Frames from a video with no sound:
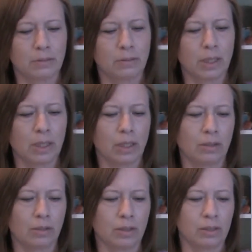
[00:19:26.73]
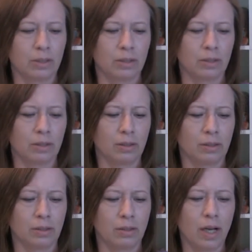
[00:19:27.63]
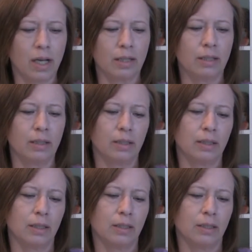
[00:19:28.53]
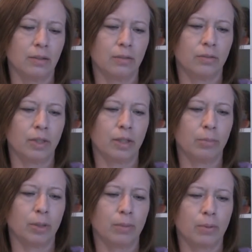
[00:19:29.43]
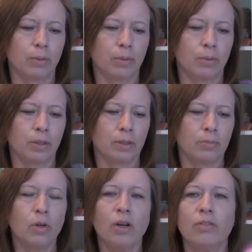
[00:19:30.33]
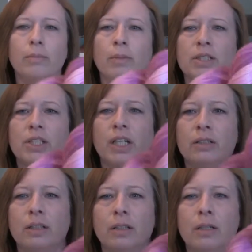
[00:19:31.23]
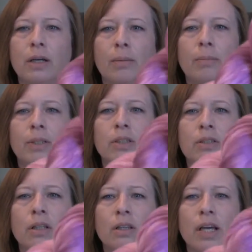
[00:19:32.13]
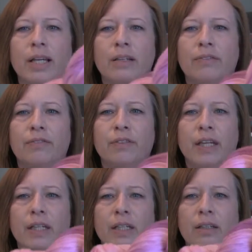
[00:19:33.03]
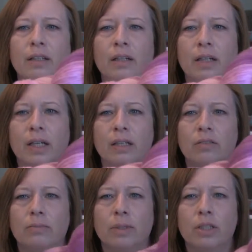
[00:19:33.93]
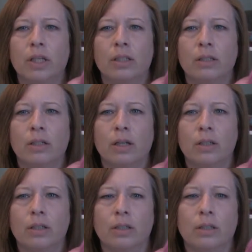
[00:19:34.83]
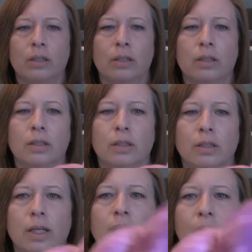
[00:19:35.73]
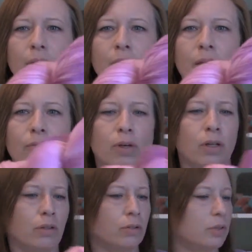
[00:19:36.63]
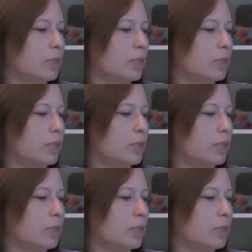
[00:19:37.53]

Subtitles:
what color is this? It's not very purple. It's more of a magenta, but just a light faded kind of magenta color. And I only have 1 of those